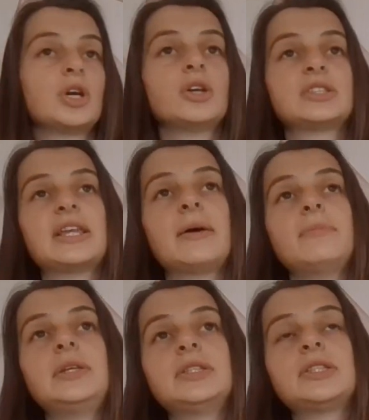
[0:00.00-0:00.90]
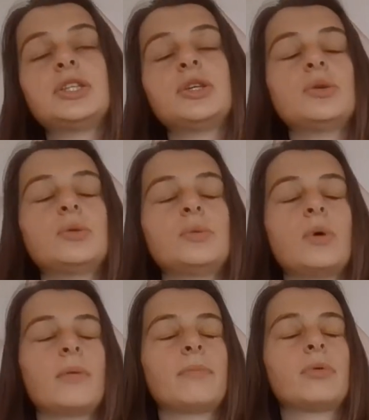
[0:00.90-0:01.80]
So that means you
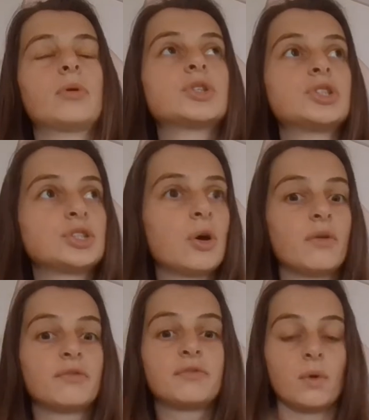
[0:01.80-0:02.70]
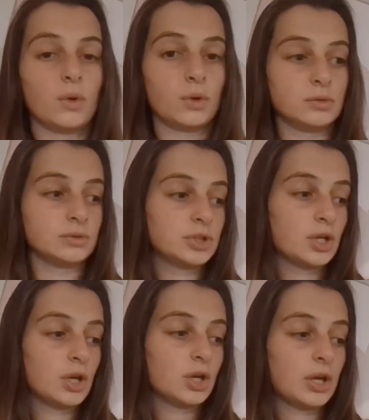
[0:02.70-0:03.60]
push or fold
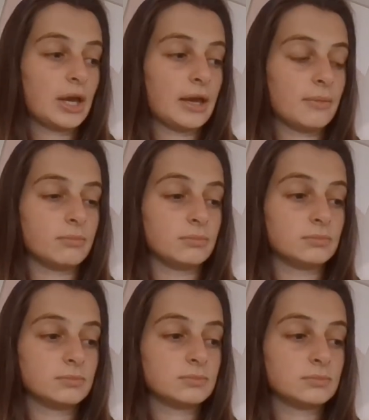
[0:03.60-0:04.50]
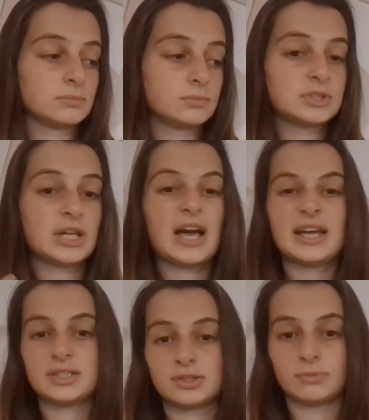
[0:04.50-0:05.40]
to
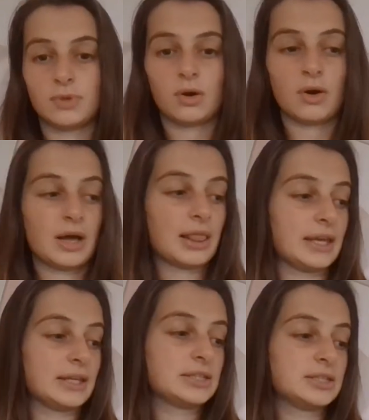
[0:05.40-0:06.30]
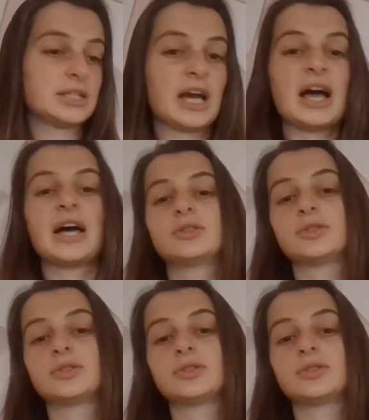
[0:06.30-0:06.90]
hide to hide or